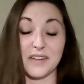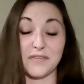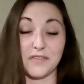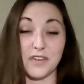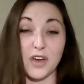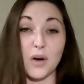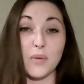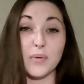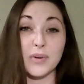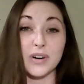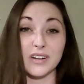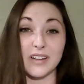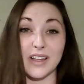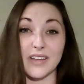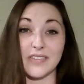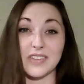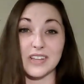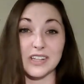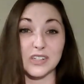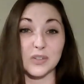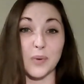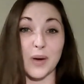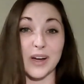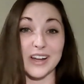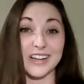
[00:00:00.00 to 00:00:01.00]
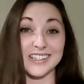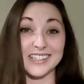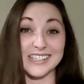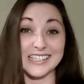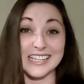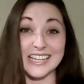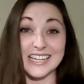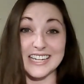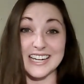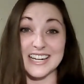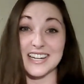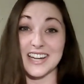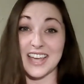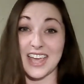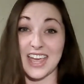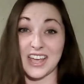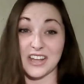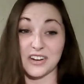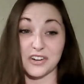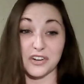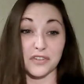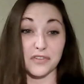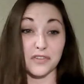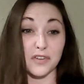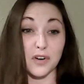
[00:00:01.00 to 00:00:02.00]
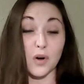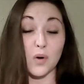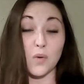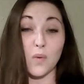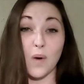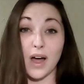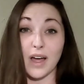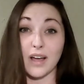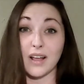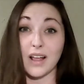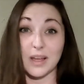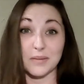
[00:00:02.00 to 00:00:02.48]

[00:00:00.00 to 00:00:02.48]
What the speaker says: If y'all want to let this wine sit in a decanter for a while,